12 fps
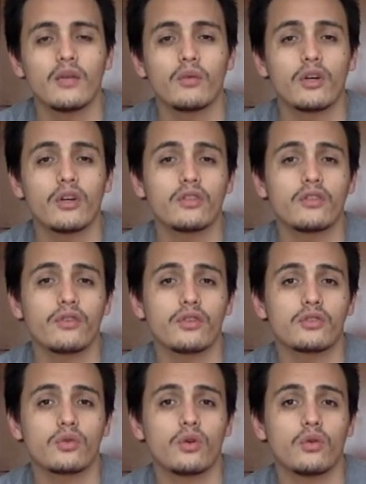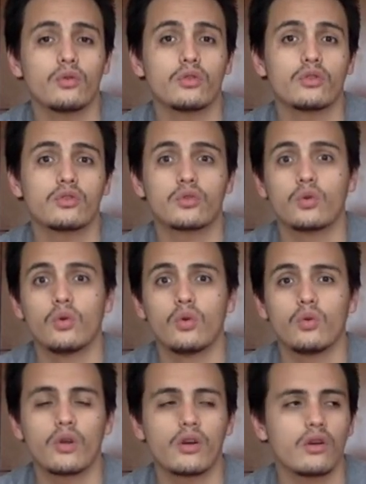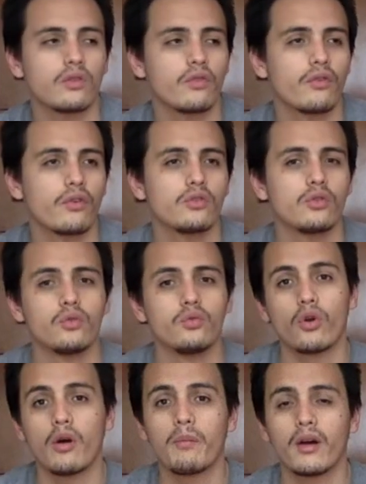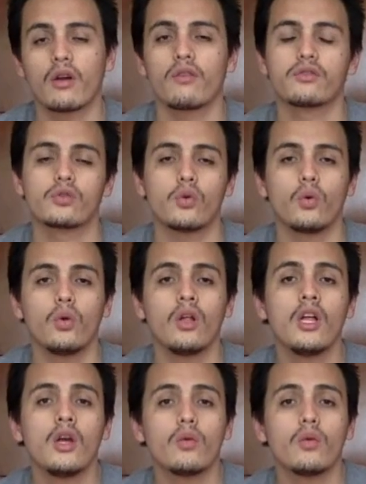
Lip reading: We're not the first to go to school. We're not the first to drop out of school.